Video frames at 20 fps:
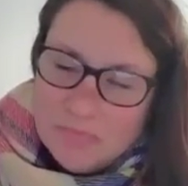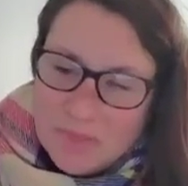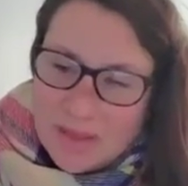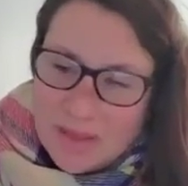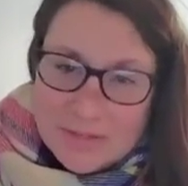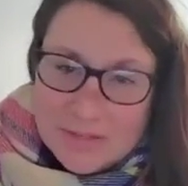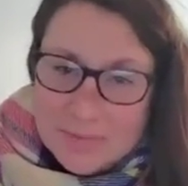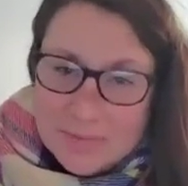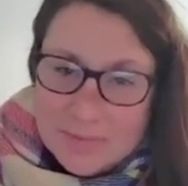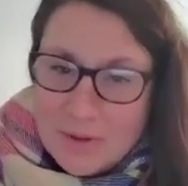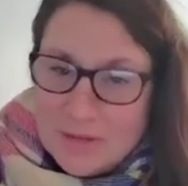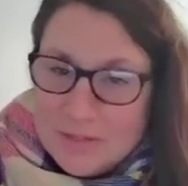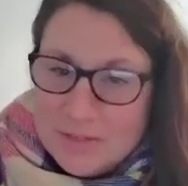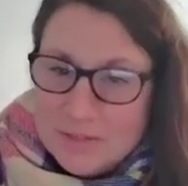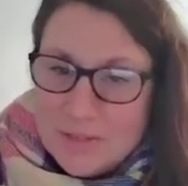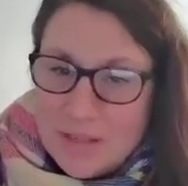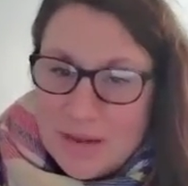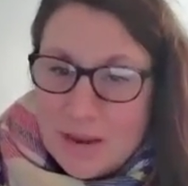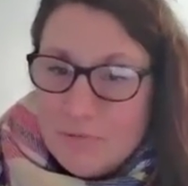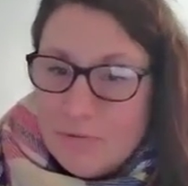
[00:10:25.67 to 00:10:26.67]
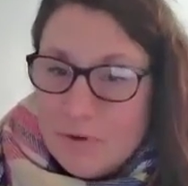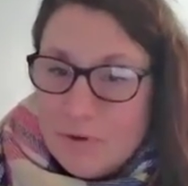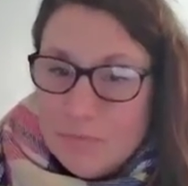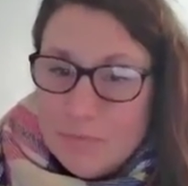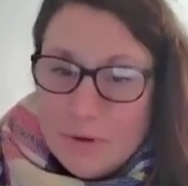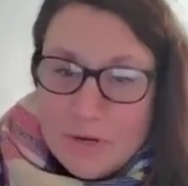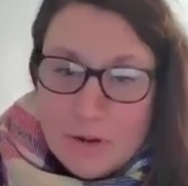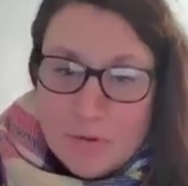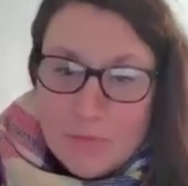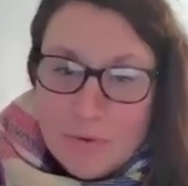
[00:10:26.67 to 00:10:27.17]
I just want to let
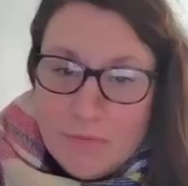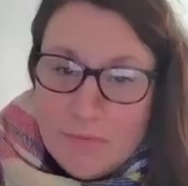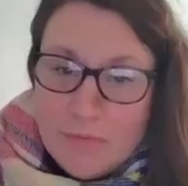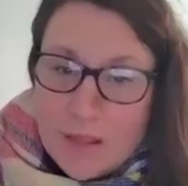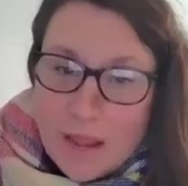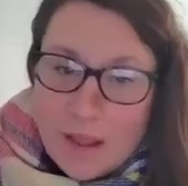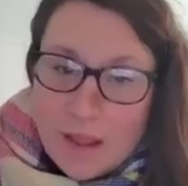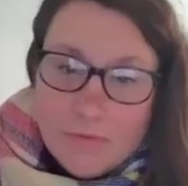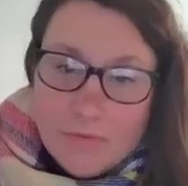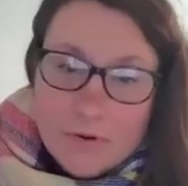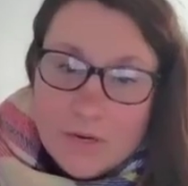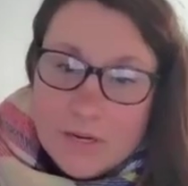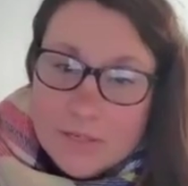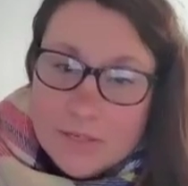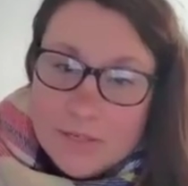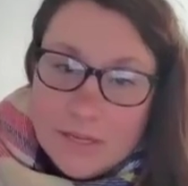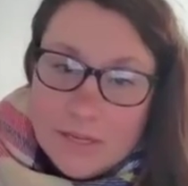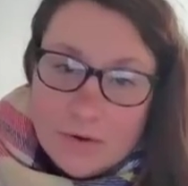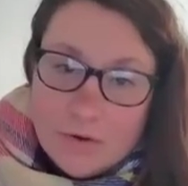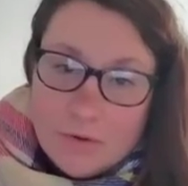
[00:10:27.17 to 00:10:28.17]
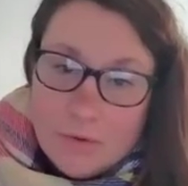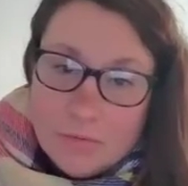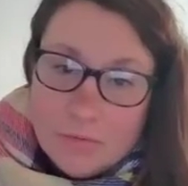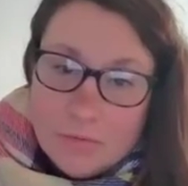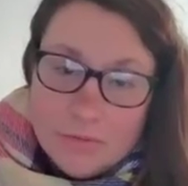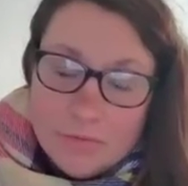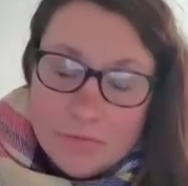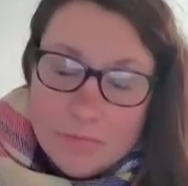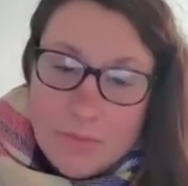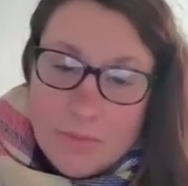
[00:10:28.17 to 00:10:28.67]
everyone know, if they ever need to get a hold
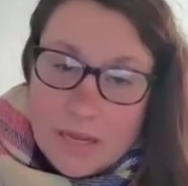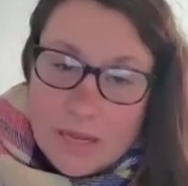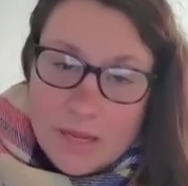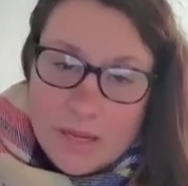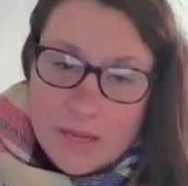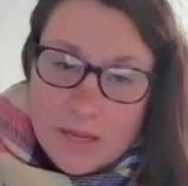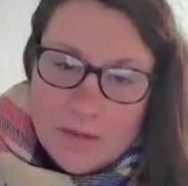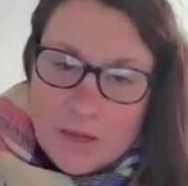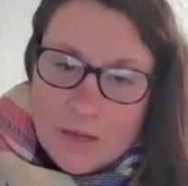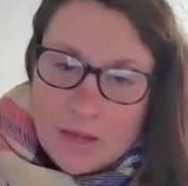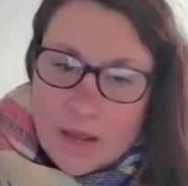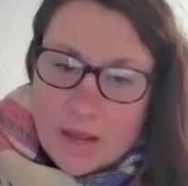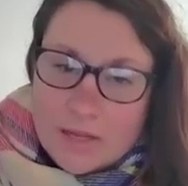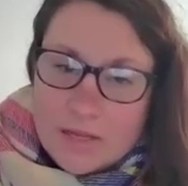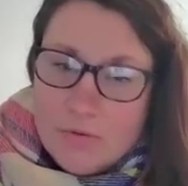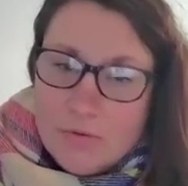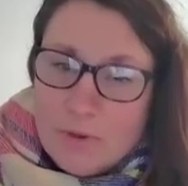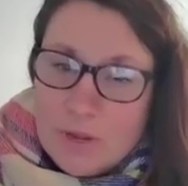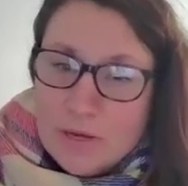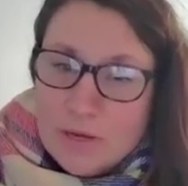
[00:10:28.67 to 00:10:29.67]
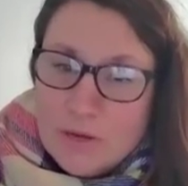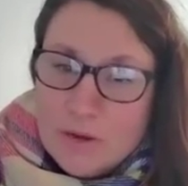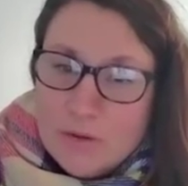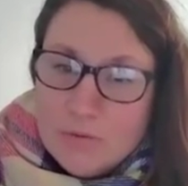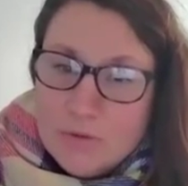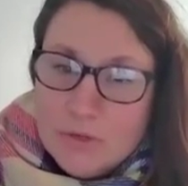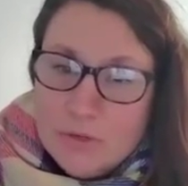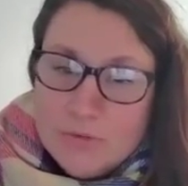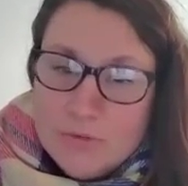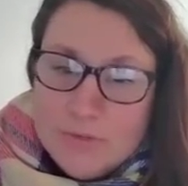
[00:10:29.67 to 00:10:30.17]
of me, you can go
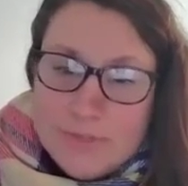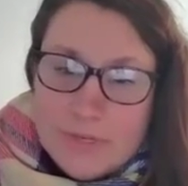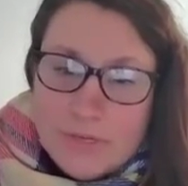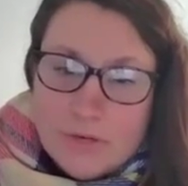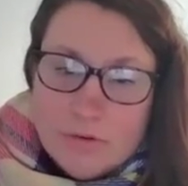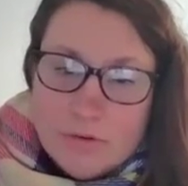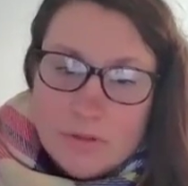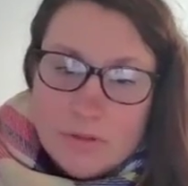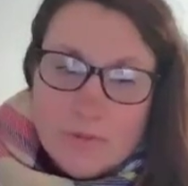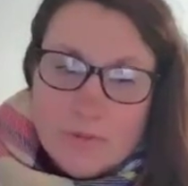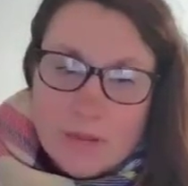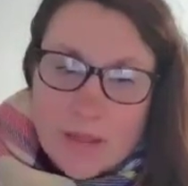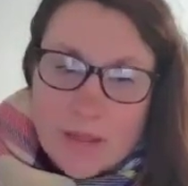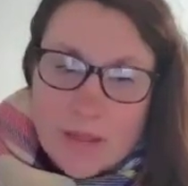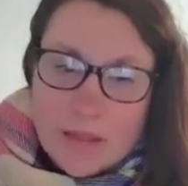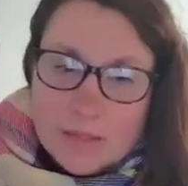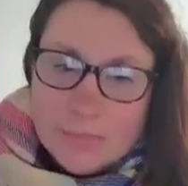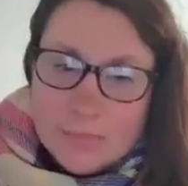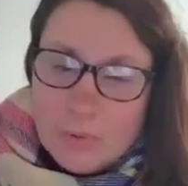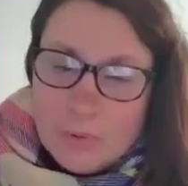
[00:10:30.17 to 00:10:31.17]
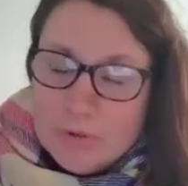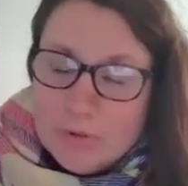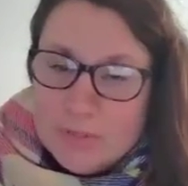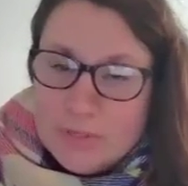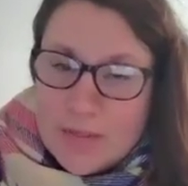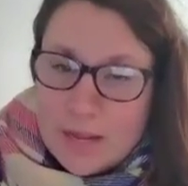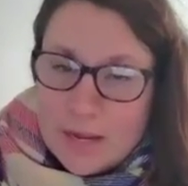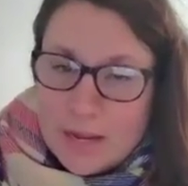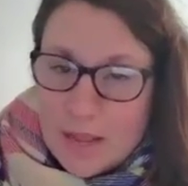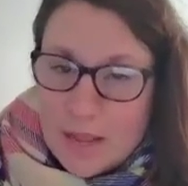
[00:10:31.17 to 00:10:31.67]
to
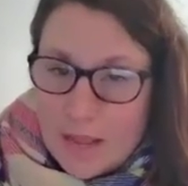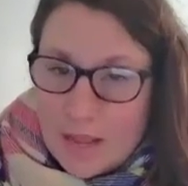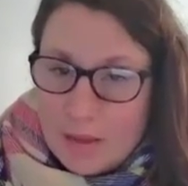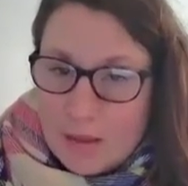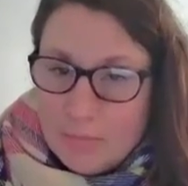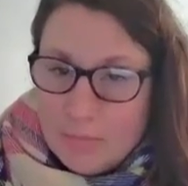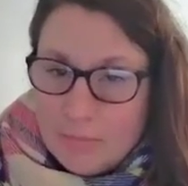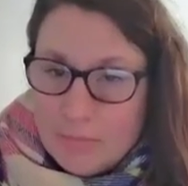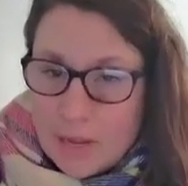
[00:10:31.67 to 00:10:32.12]
seniorlivingexperts.com.